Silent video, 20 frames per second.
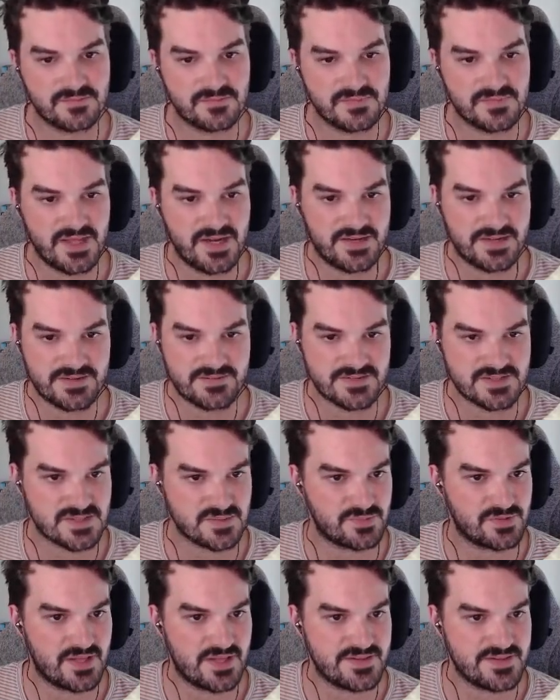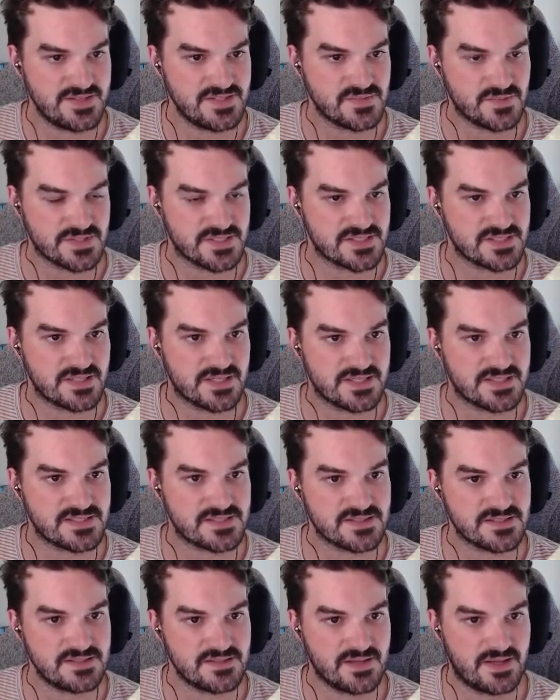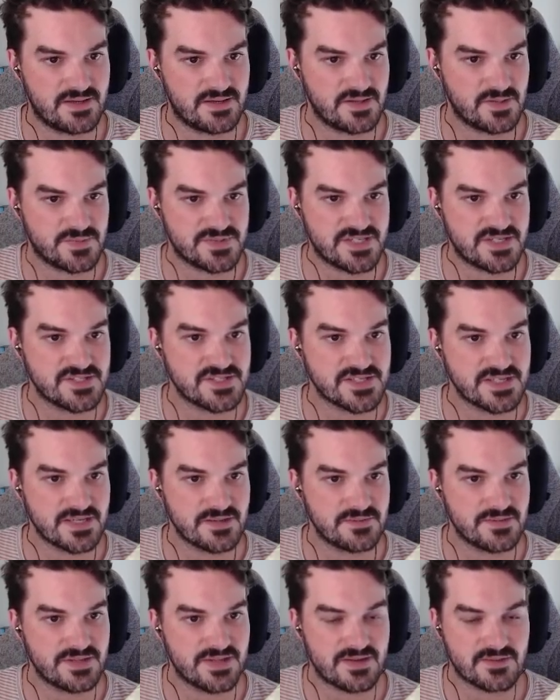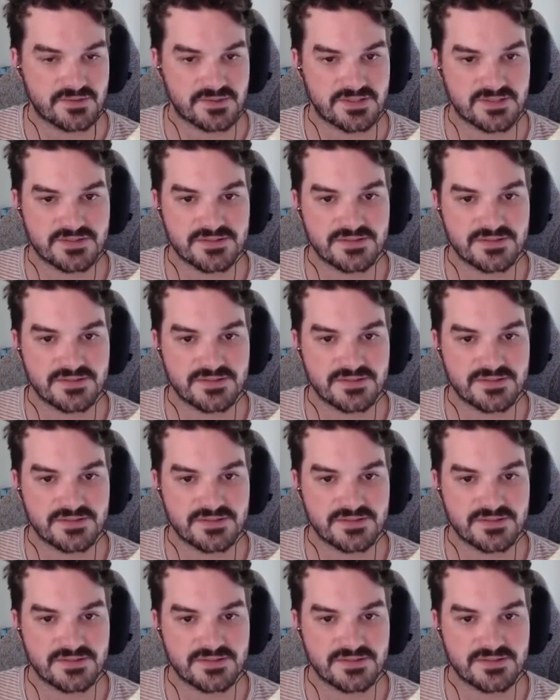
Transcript: That'd even supply these ones nicely, and I could potentially get rid of that one.